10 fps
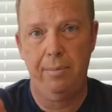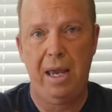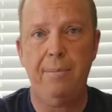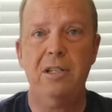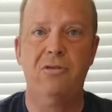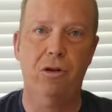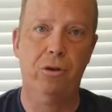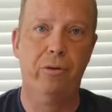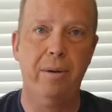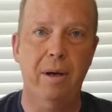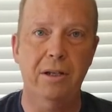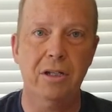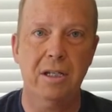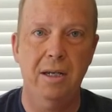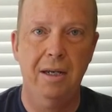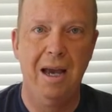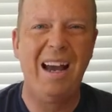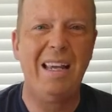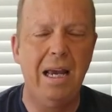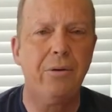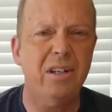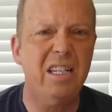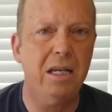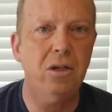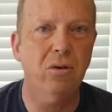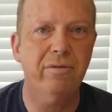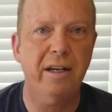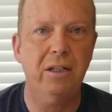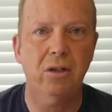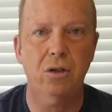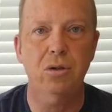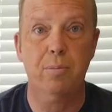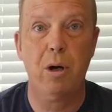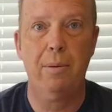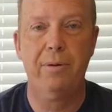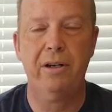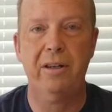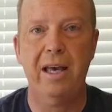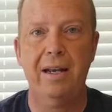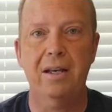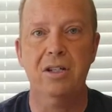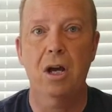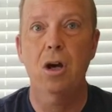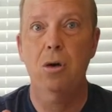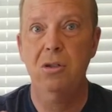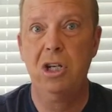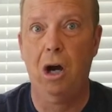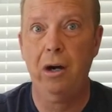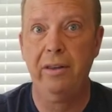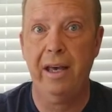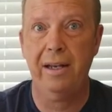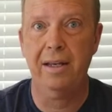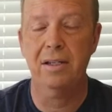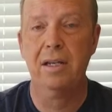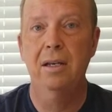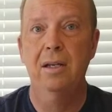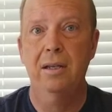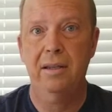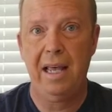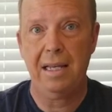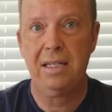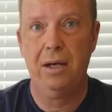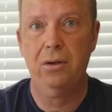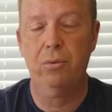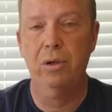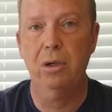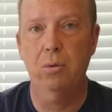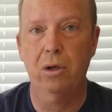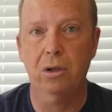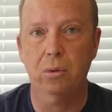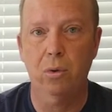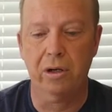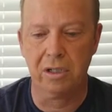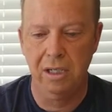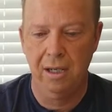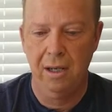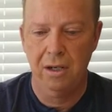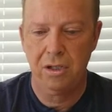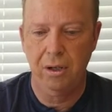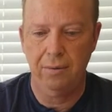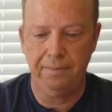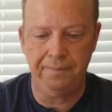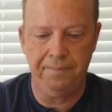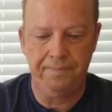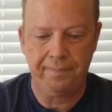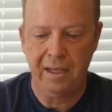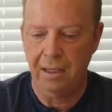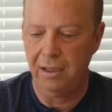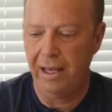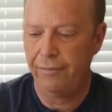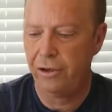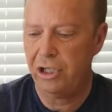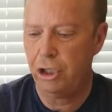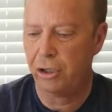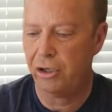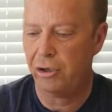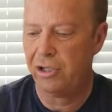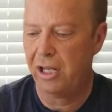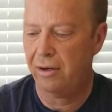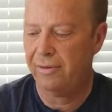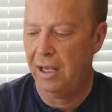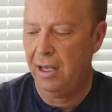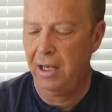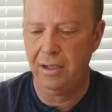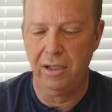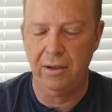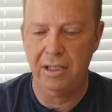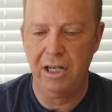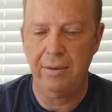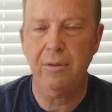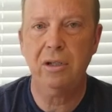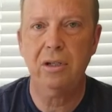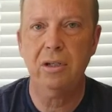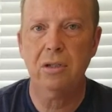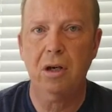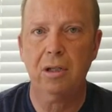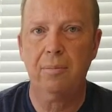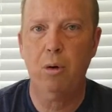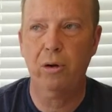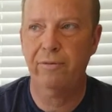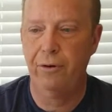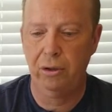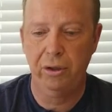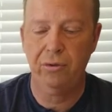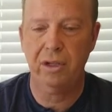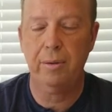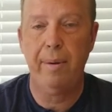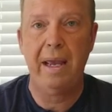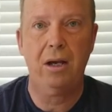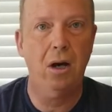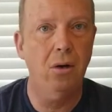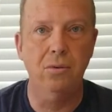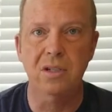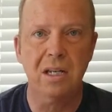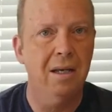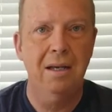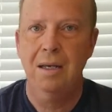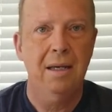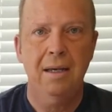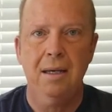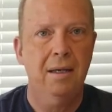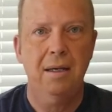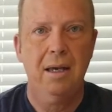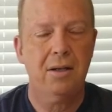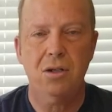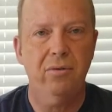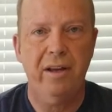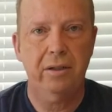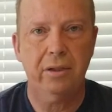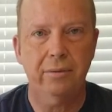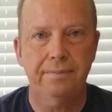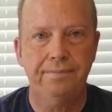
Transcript: payments for 3 months. I guarantee you'll find out whose property that is, whose car that is. That's how the real world works. So leveraging yourself into a $10 million portfolio that the bank owns has no value.